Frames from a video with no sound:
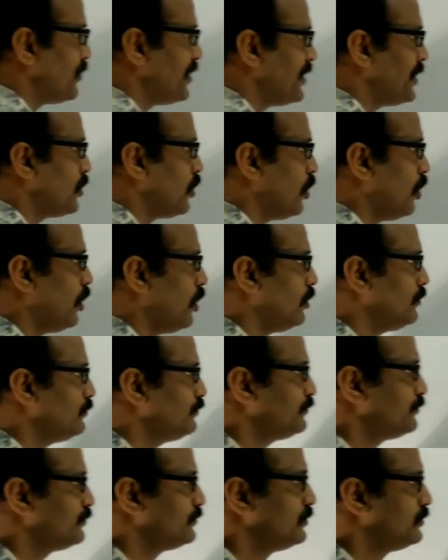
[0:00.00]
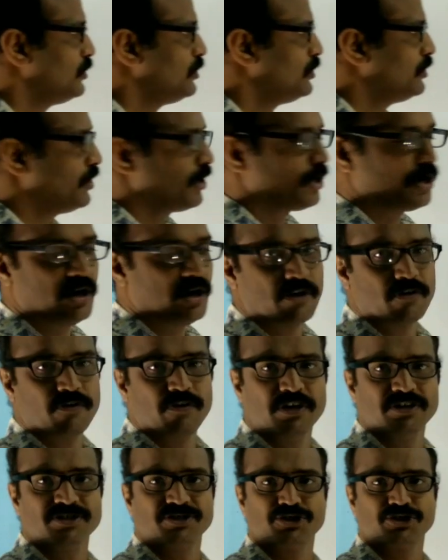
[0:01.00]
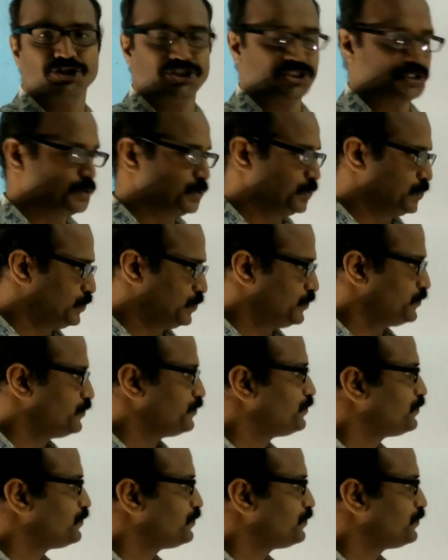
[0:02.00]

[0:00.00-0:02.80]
unit of nervous tissue.